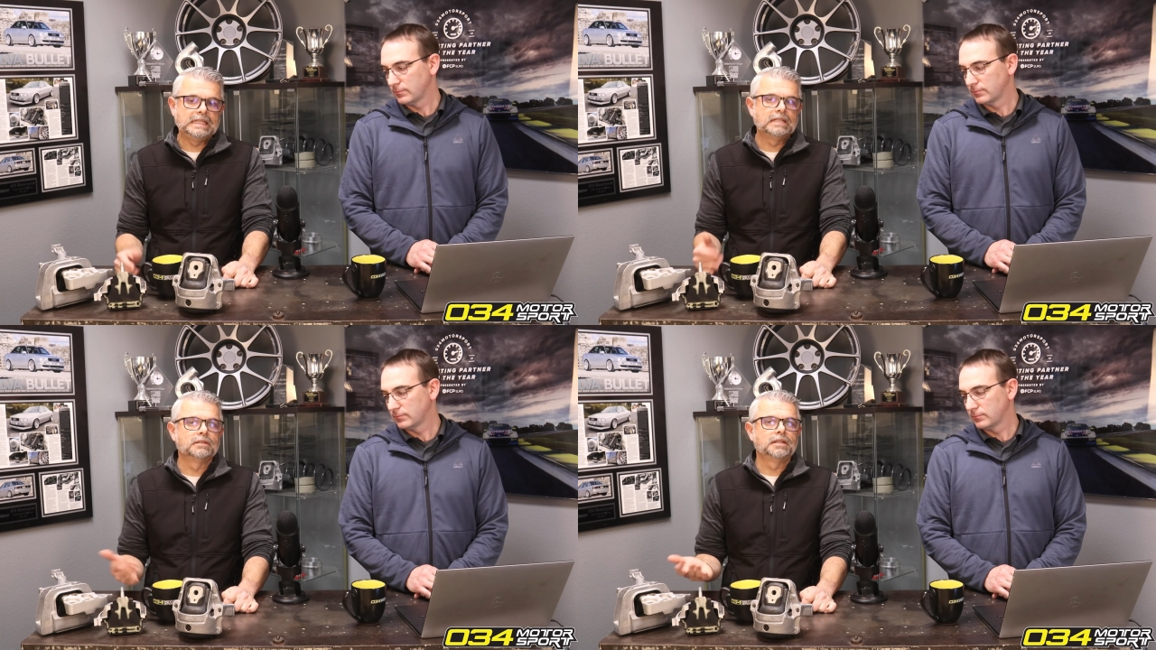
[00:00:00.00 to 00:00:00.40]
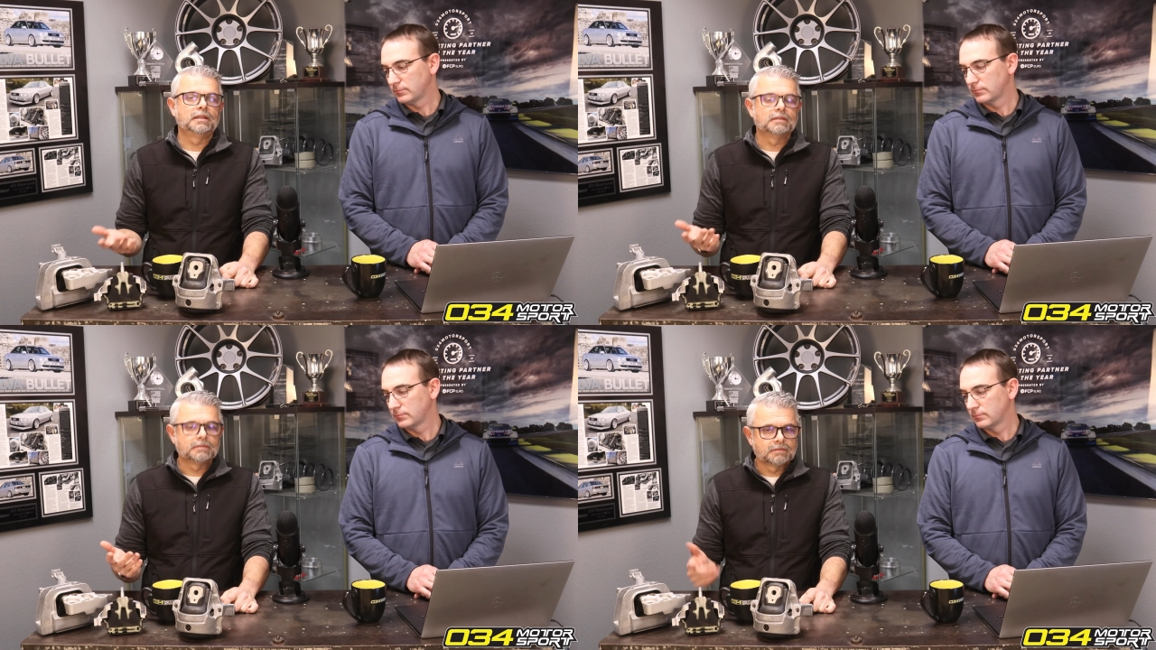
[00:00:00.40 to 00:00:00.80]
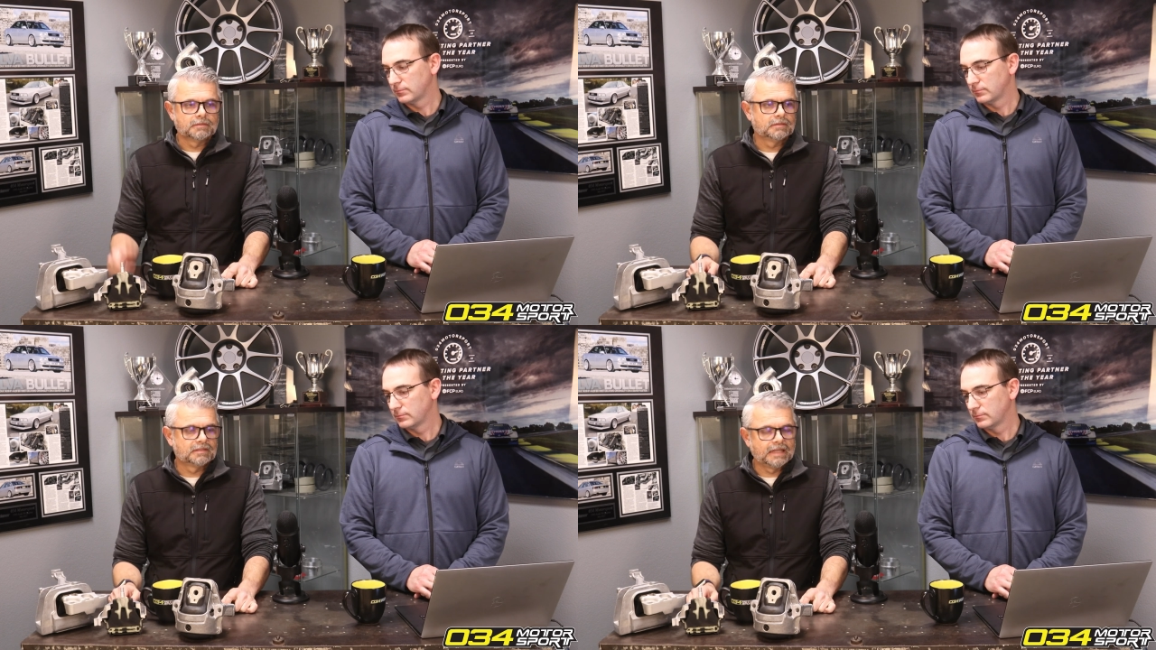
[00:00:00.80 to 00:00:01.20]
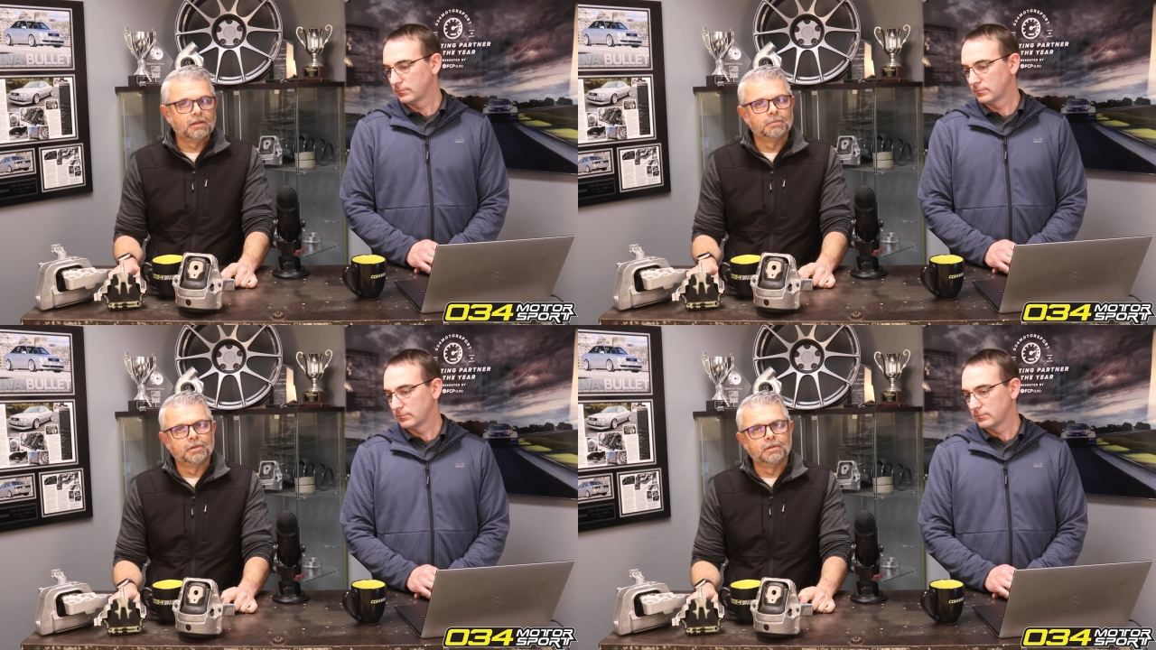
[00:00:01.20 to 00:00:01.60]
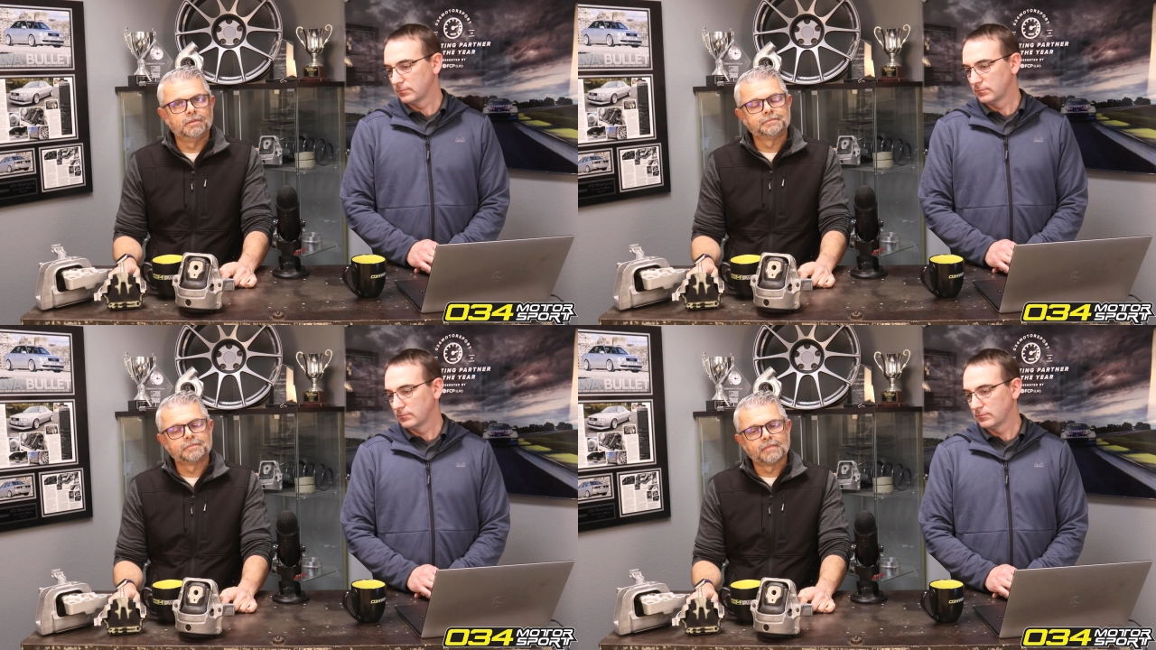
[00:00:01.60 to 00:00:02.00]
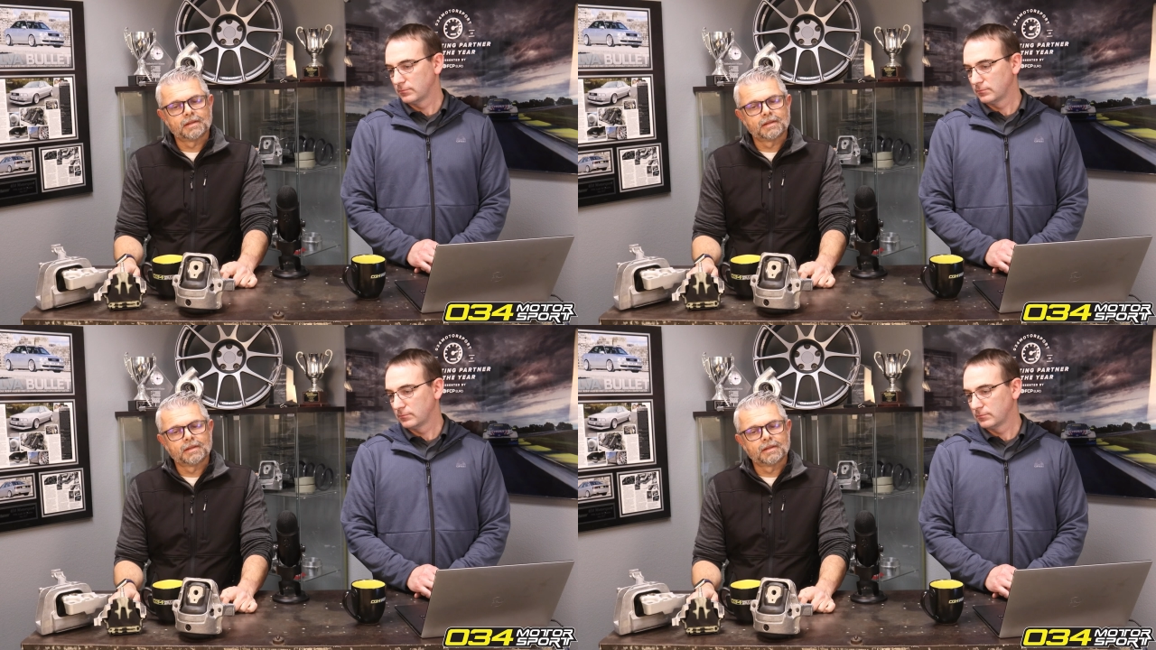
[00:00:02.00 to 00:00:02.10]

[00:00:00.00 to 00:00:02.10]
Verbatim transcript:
Speaker 1: legally sellable.